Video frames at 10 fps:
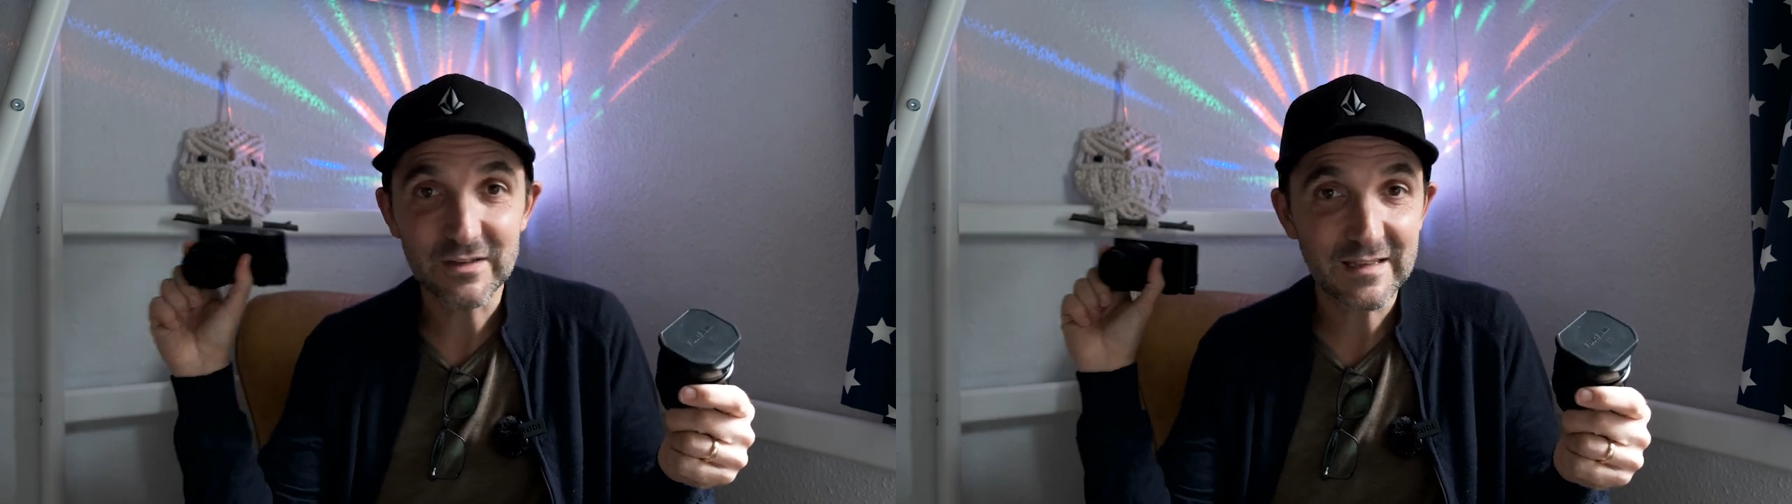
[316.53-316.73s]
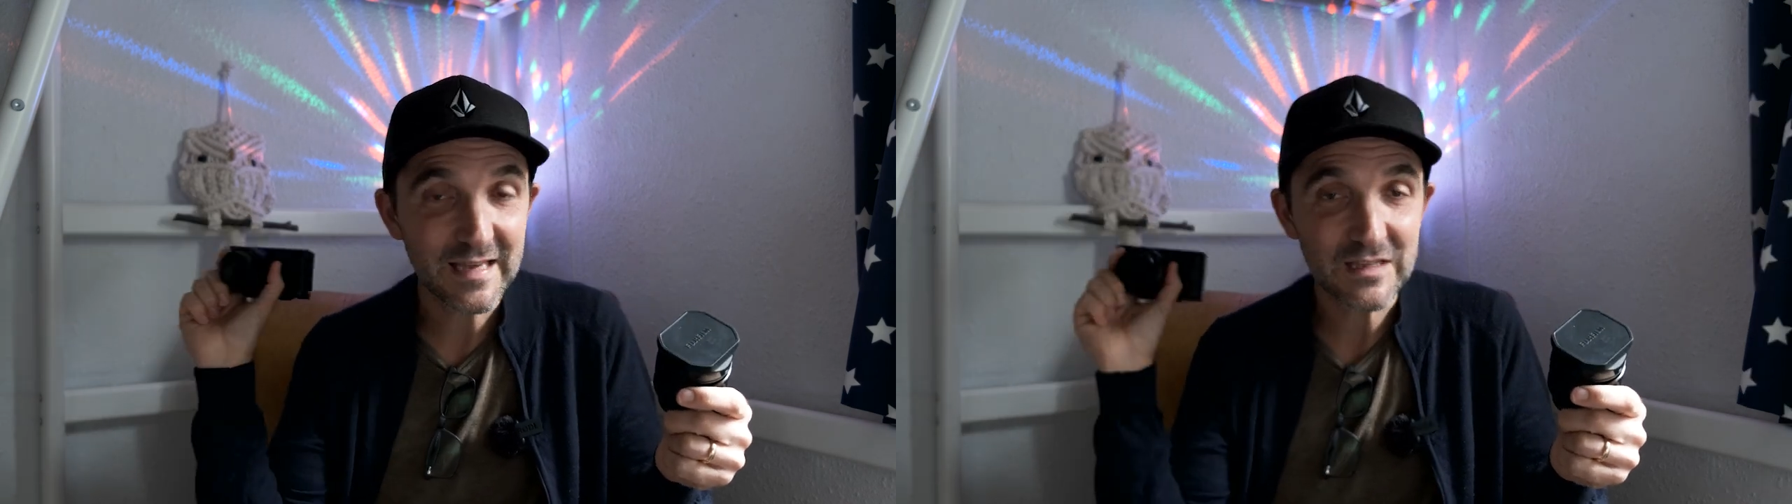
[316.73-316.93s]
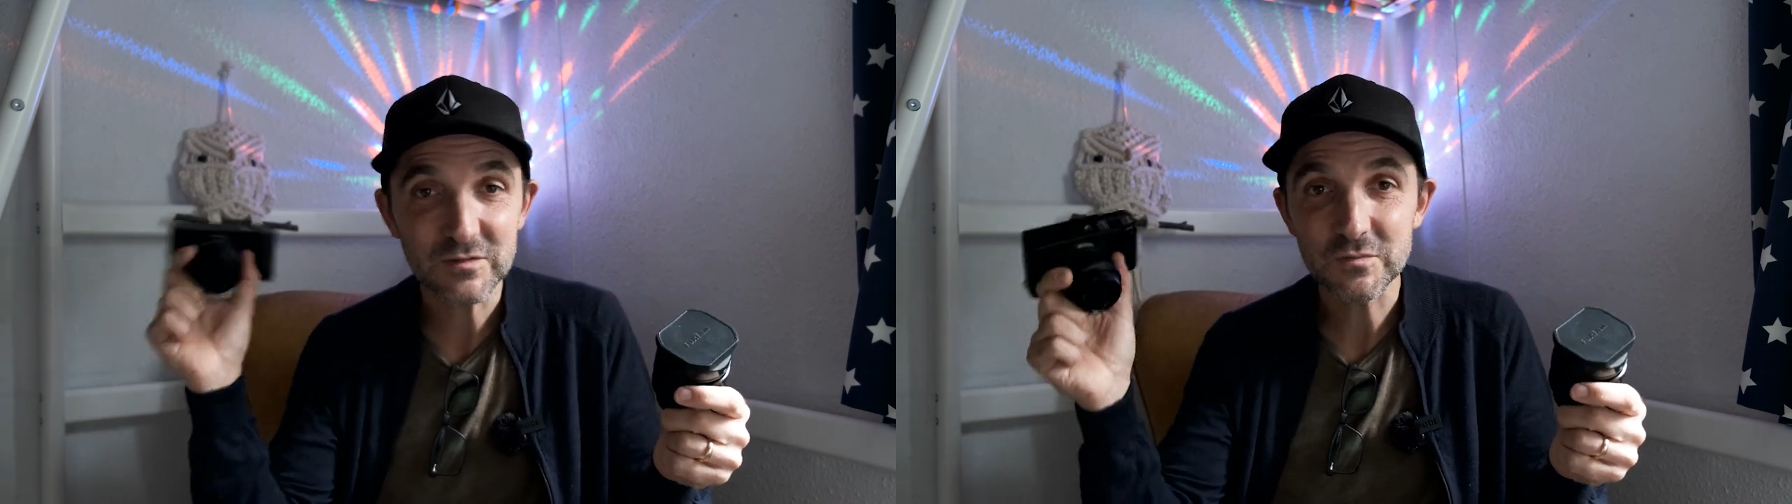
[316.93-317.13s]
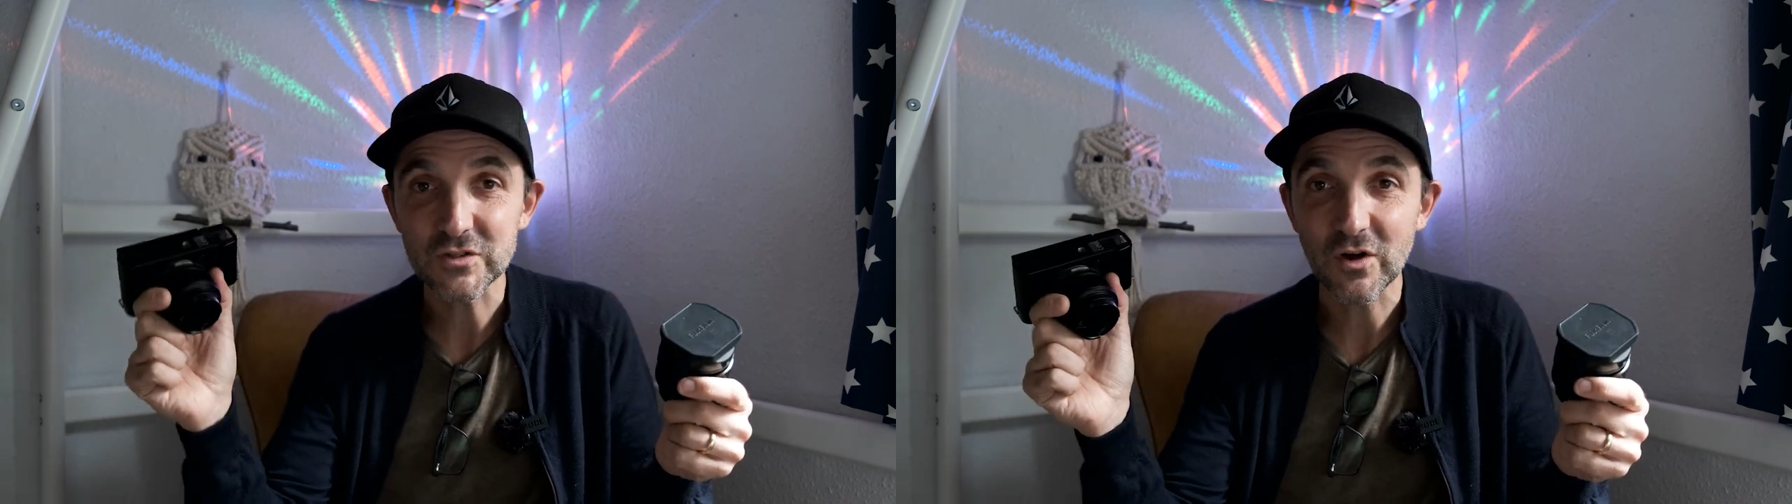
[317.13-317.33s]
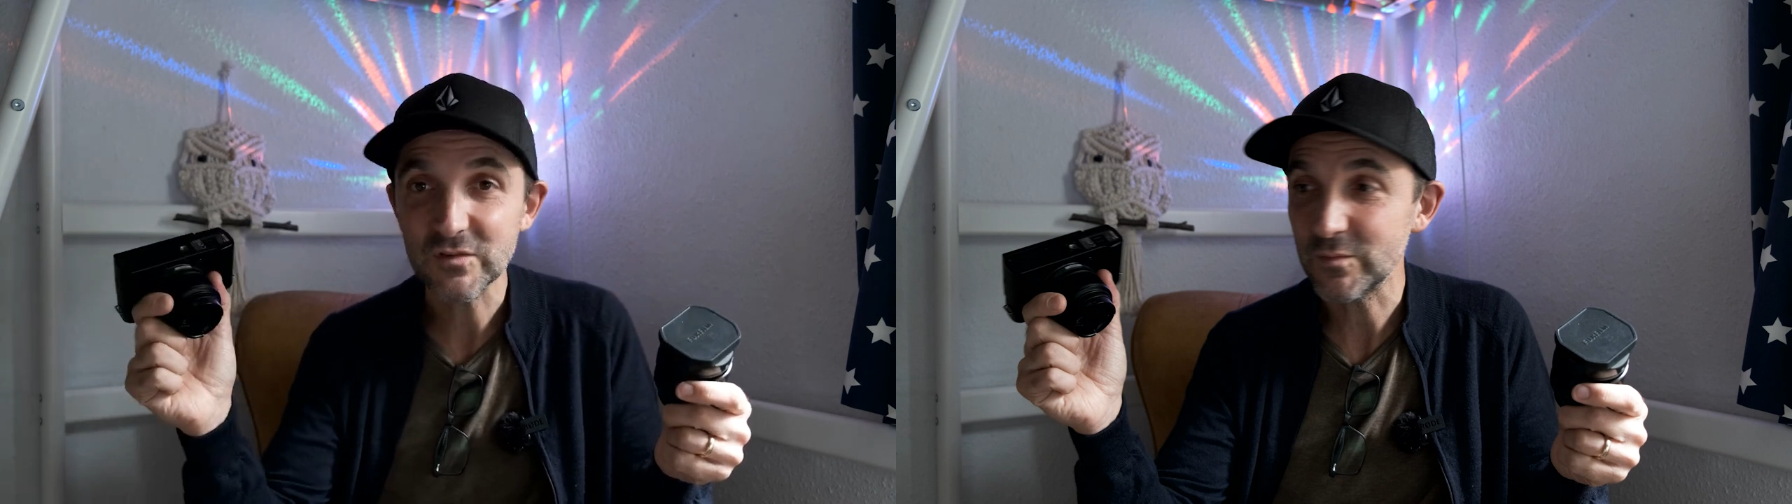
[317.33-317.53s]
getting some
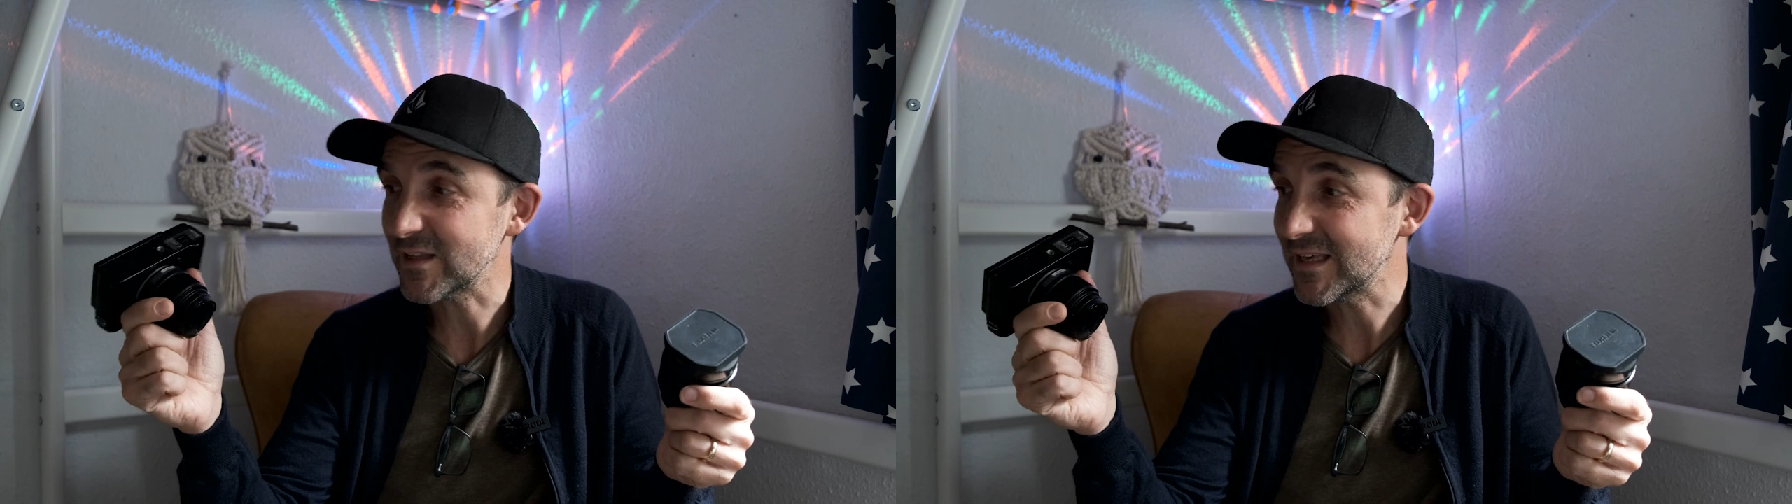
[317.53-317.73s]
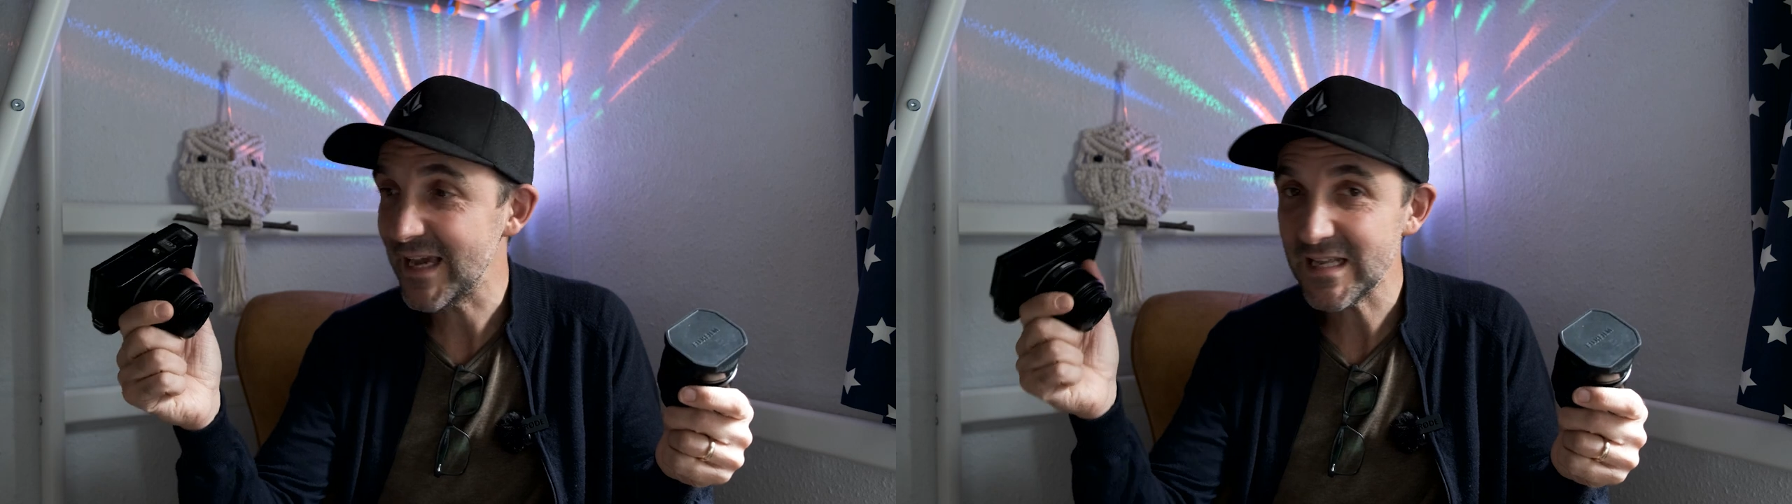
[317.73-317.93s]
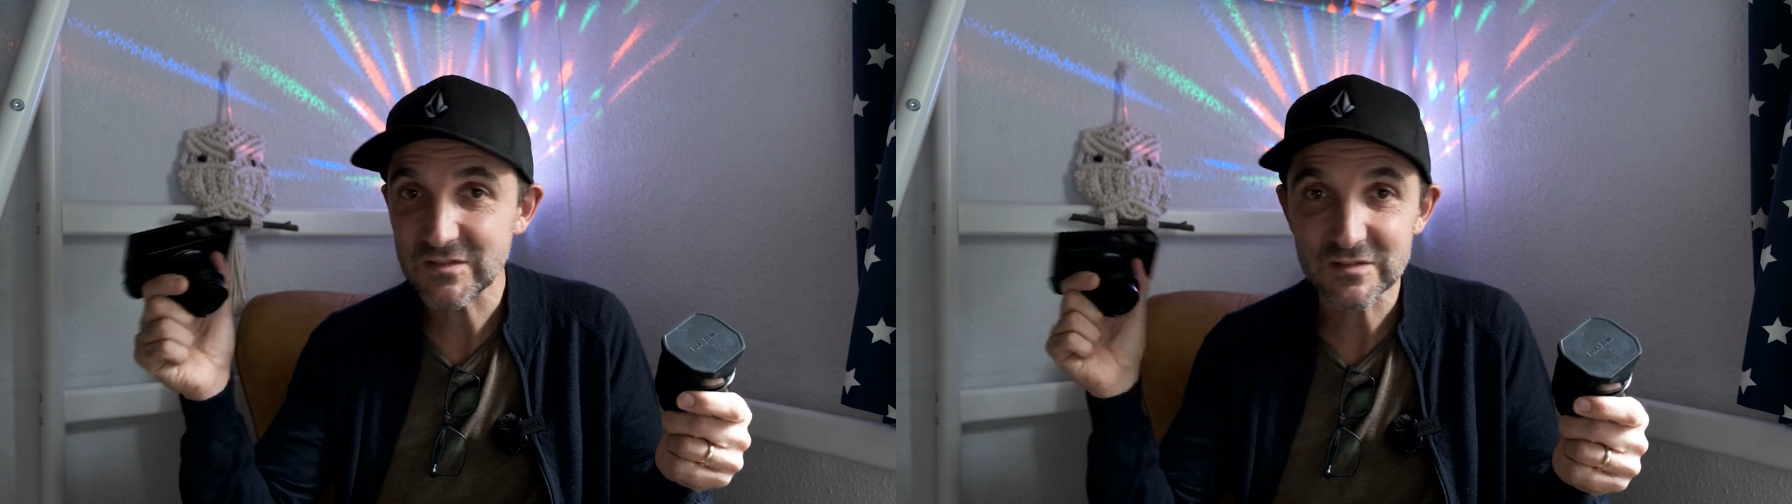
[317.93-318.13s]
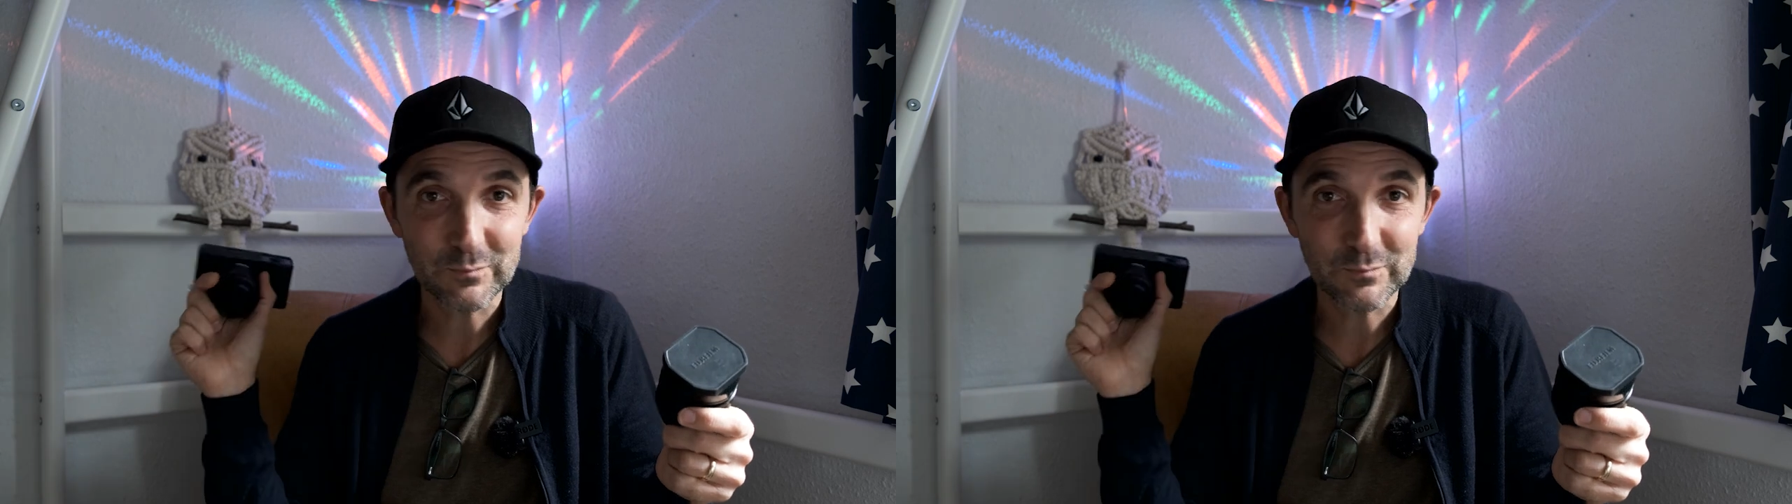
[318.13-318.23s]
shots with the kids,